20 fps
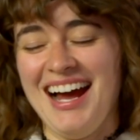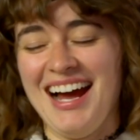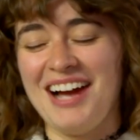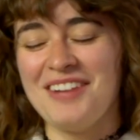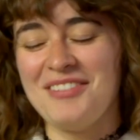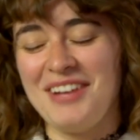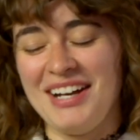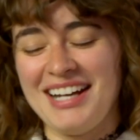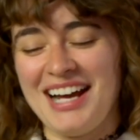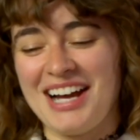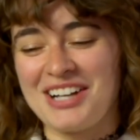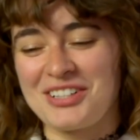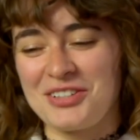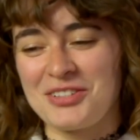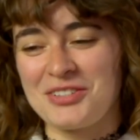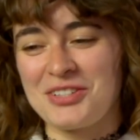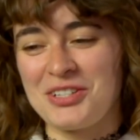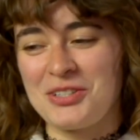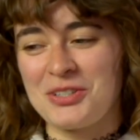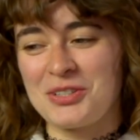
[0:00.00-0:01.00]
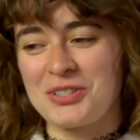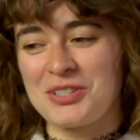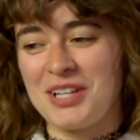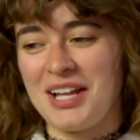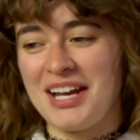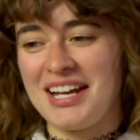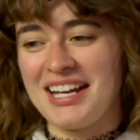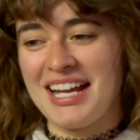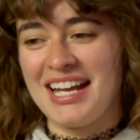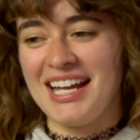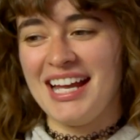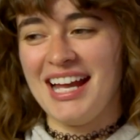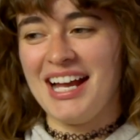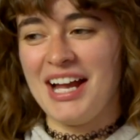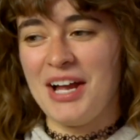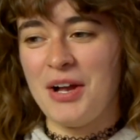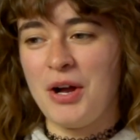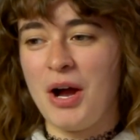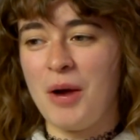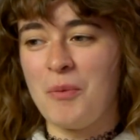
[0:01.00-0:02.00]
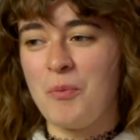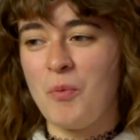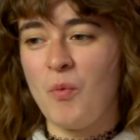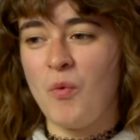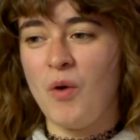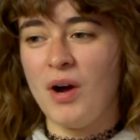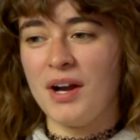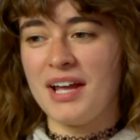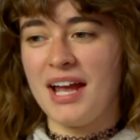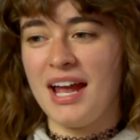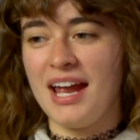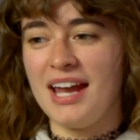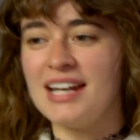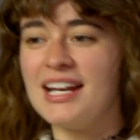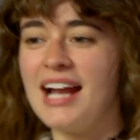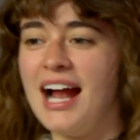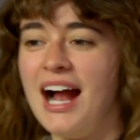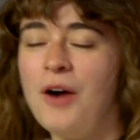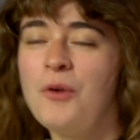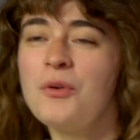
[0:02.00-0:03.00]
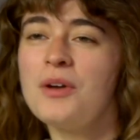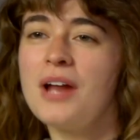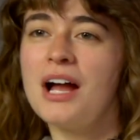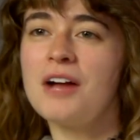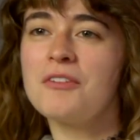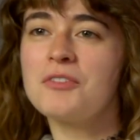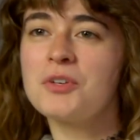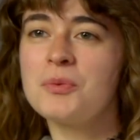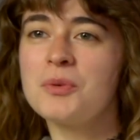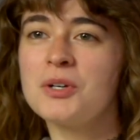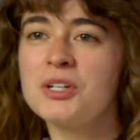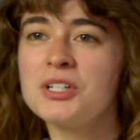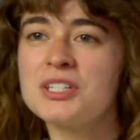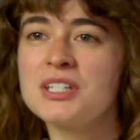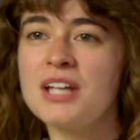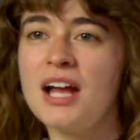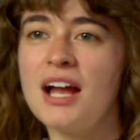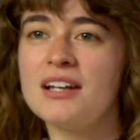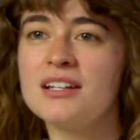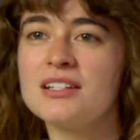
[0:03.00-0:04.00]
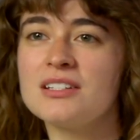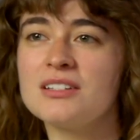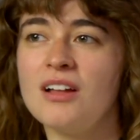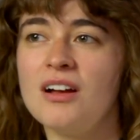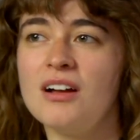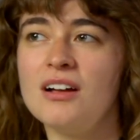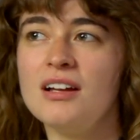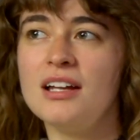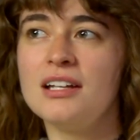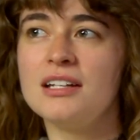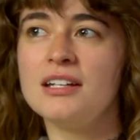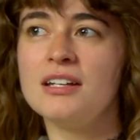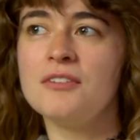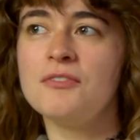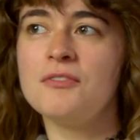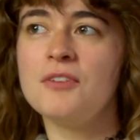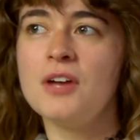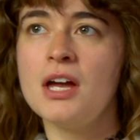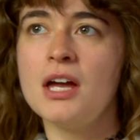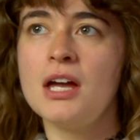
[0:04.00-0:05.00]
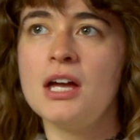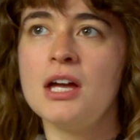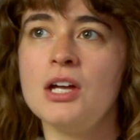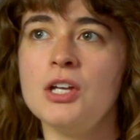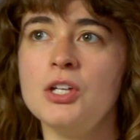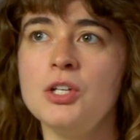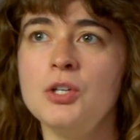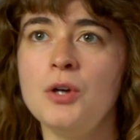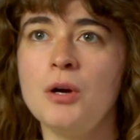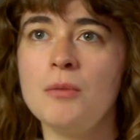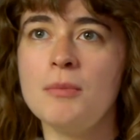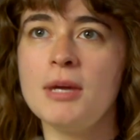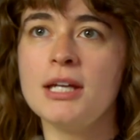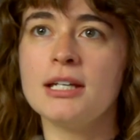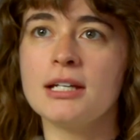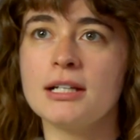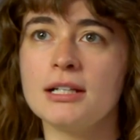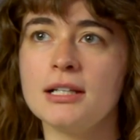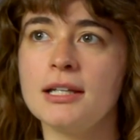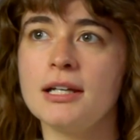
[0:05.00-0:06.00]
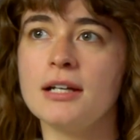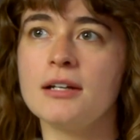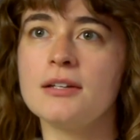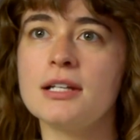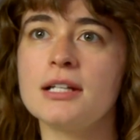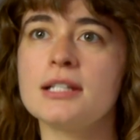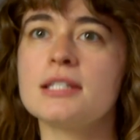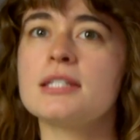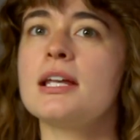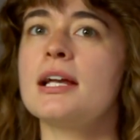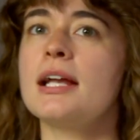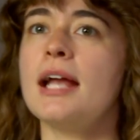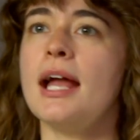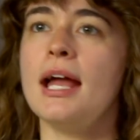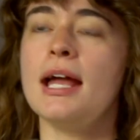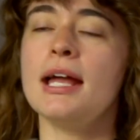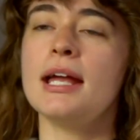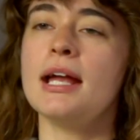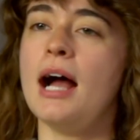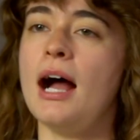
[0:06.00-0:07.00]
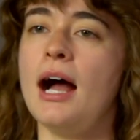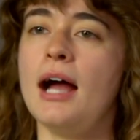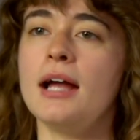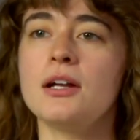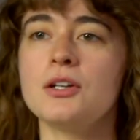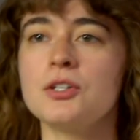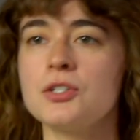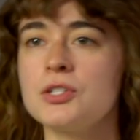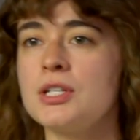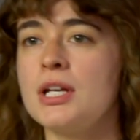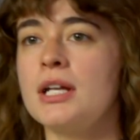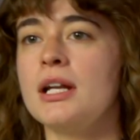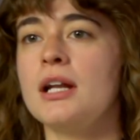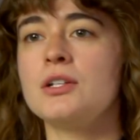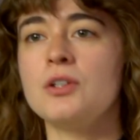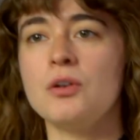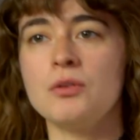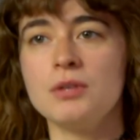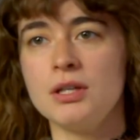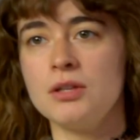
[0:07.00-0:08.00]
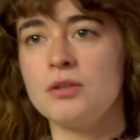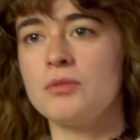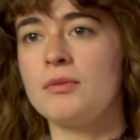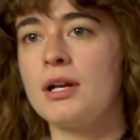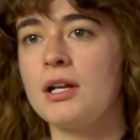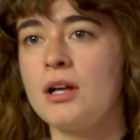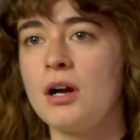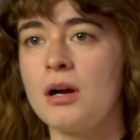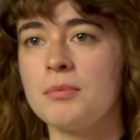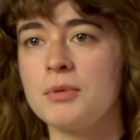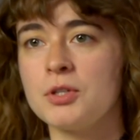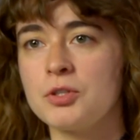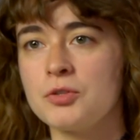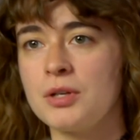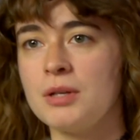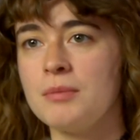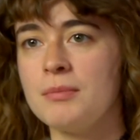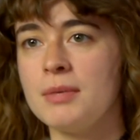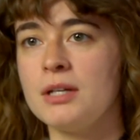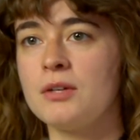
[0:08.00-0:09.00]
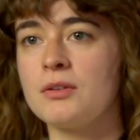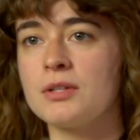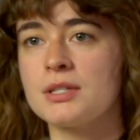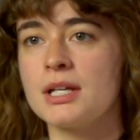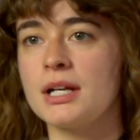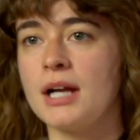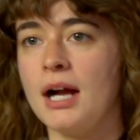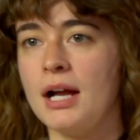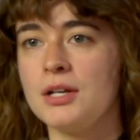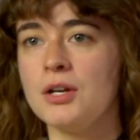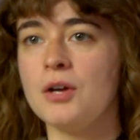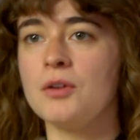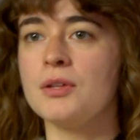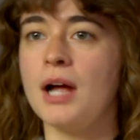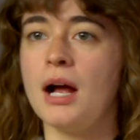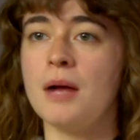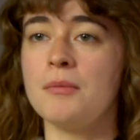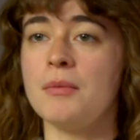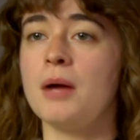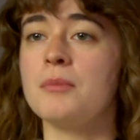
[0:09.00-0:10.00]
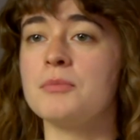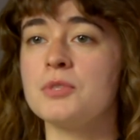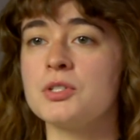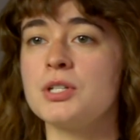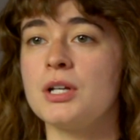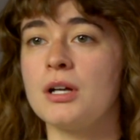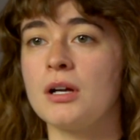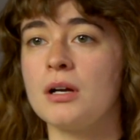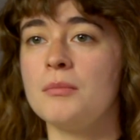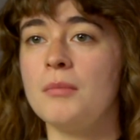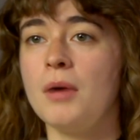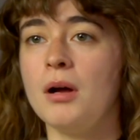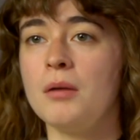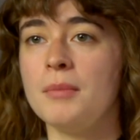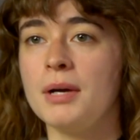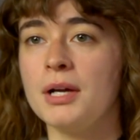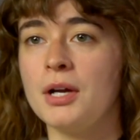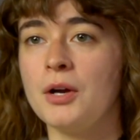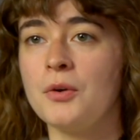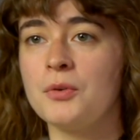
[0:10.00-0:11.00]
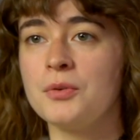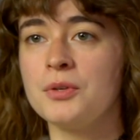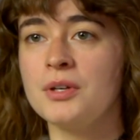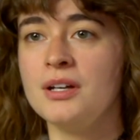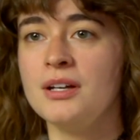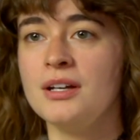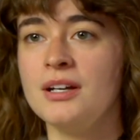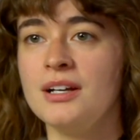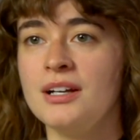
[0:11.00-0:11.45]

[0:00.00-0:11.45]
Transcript: I've had actors that just like want to hang out afterwards. And if you don't make it clear that it's like, hey, I understand I don't need the red carpet treatment. Or it's like, I know that I'm just here on my own.